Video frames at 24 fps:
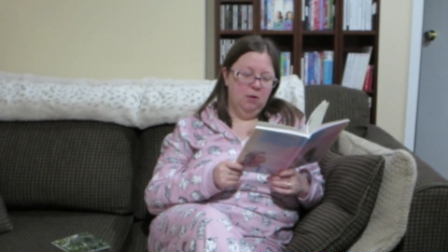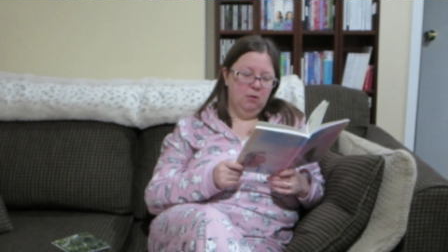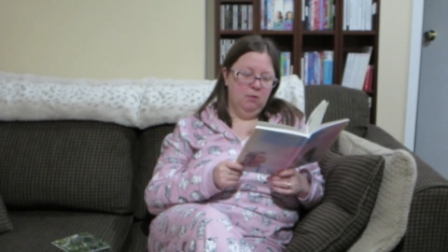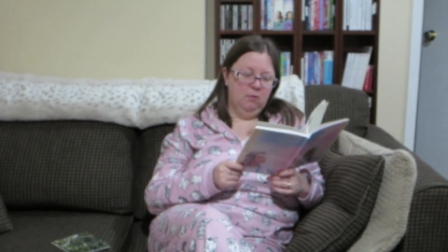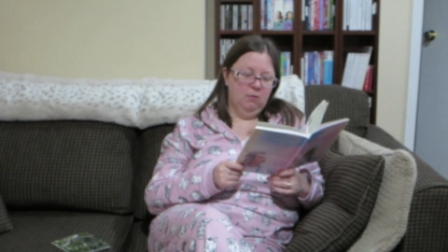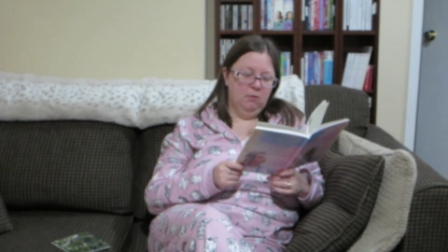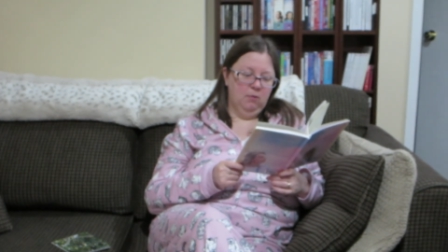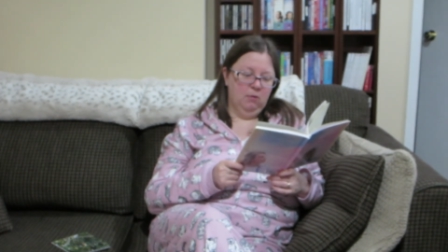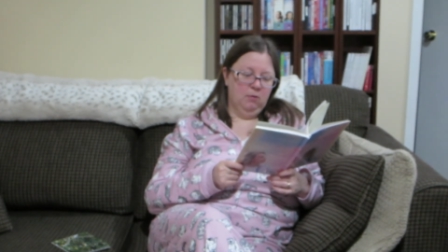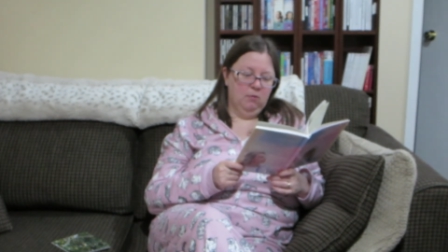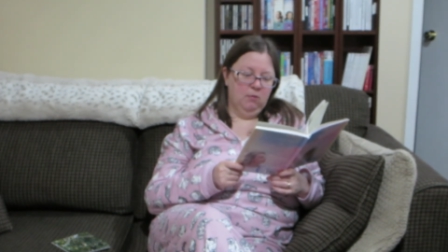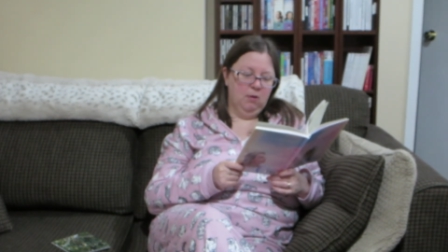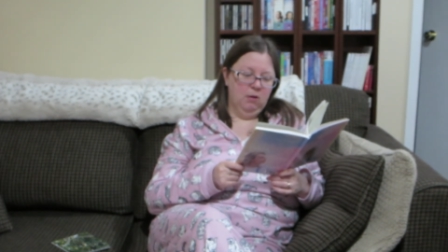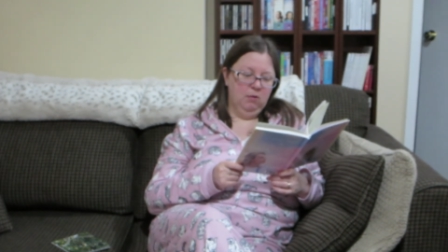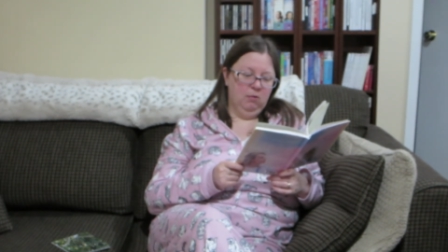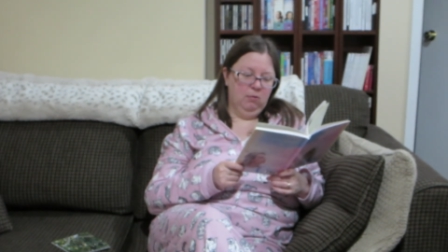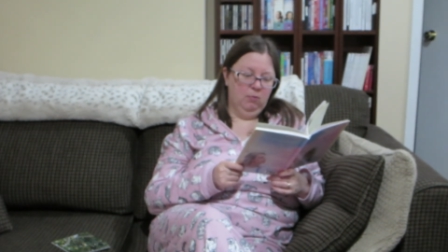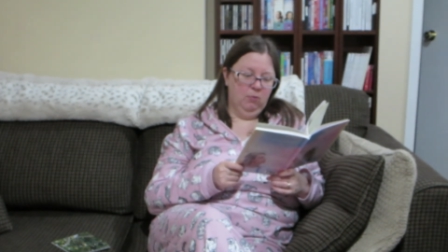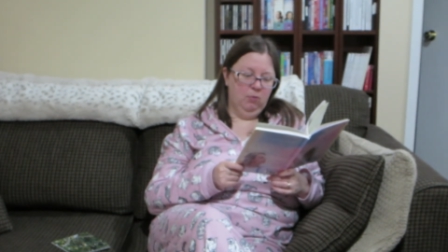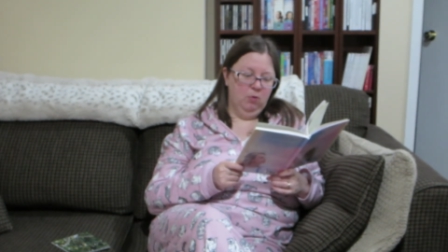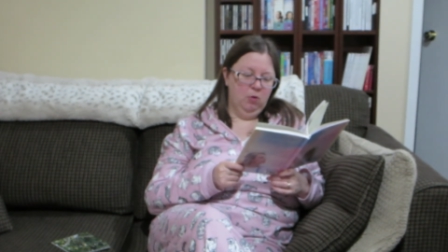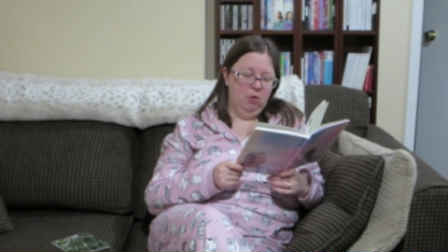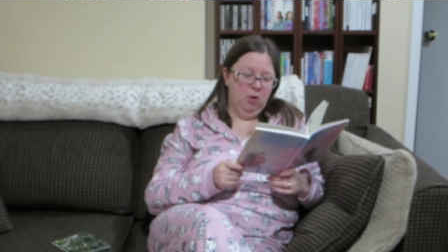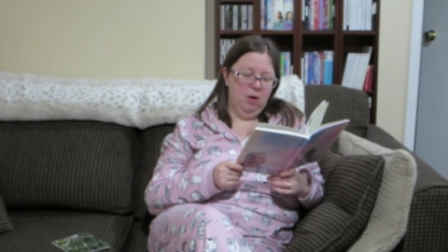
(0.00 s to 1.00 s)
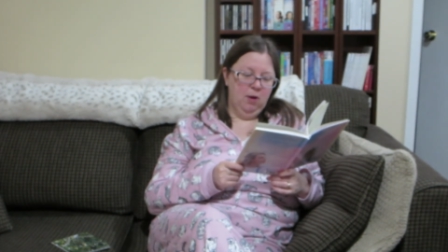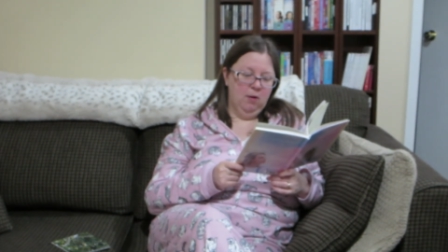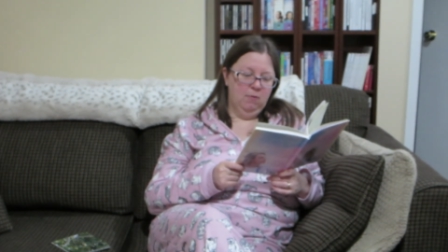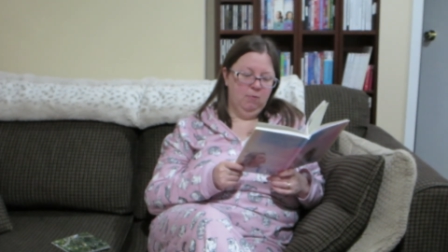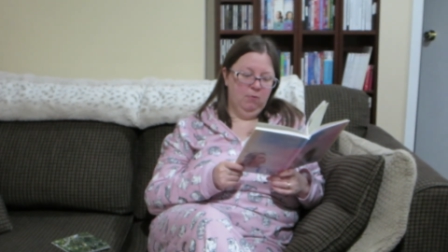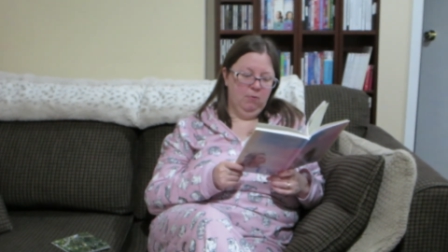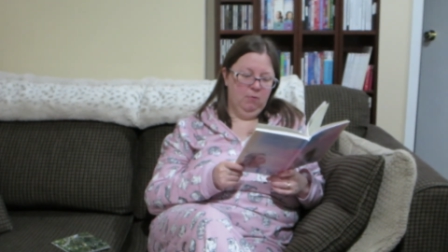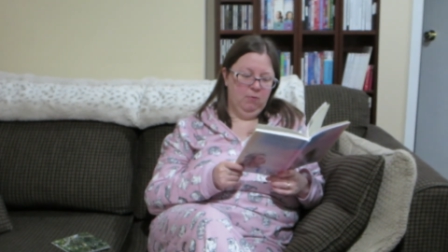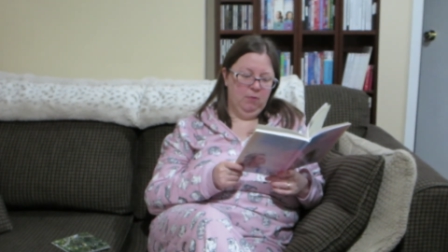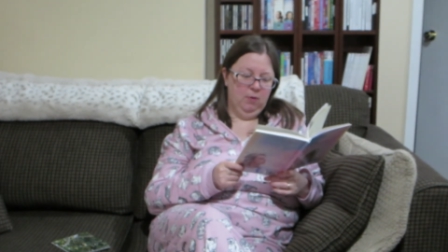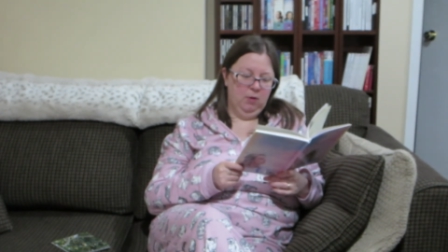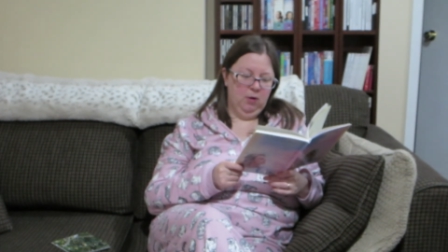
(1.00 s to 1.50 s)
successful and
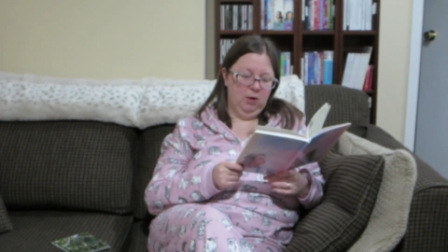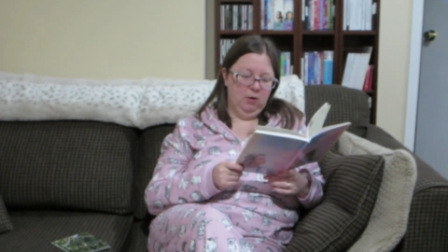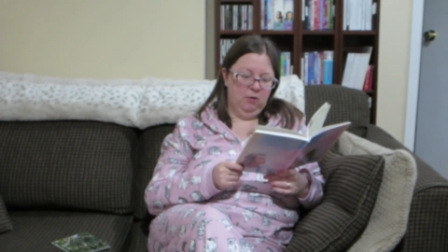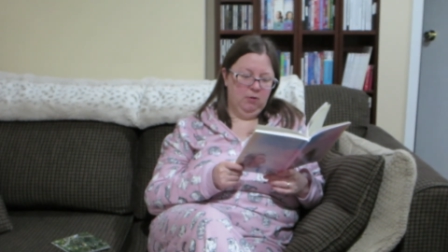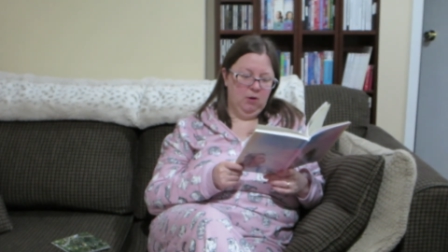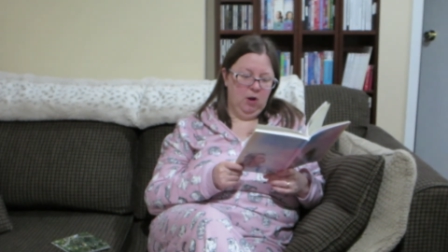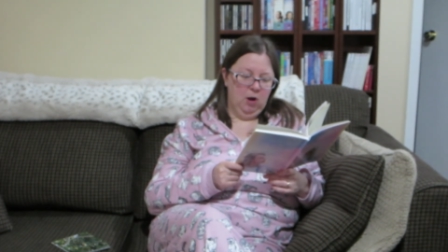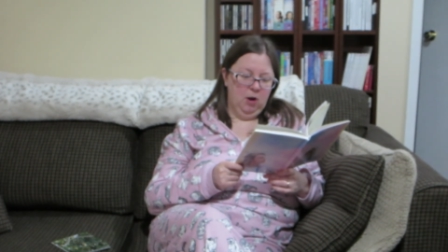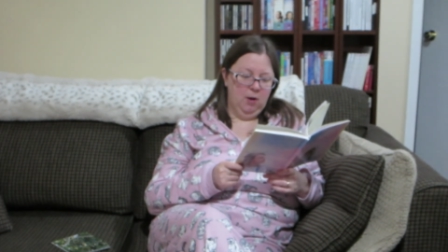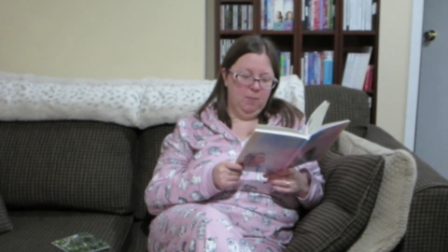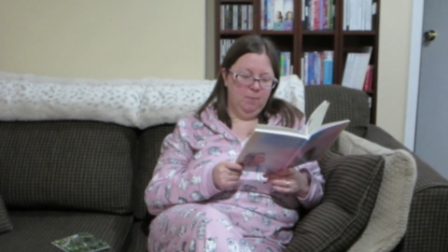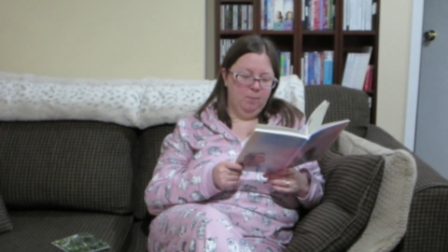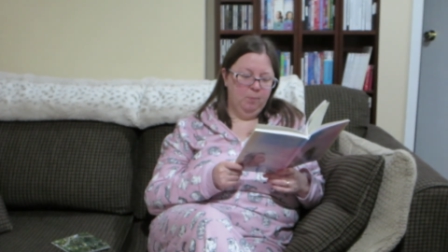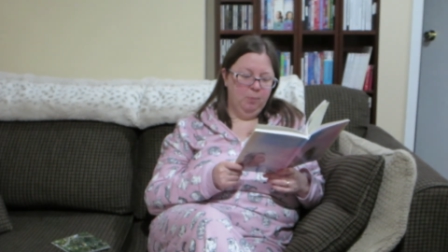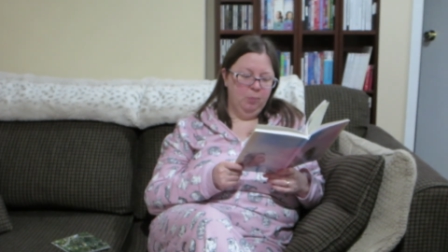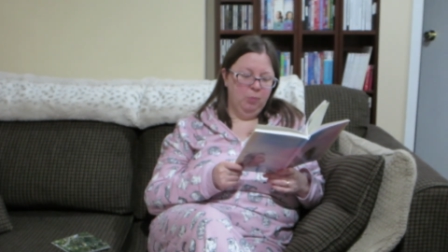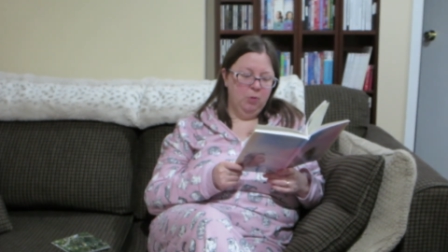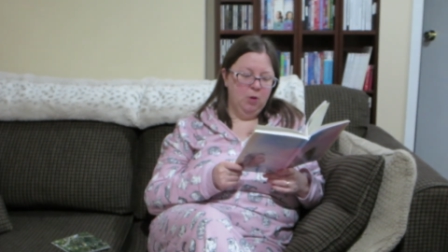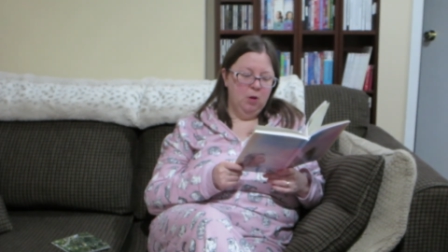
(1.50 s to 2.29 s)
fulfilling time.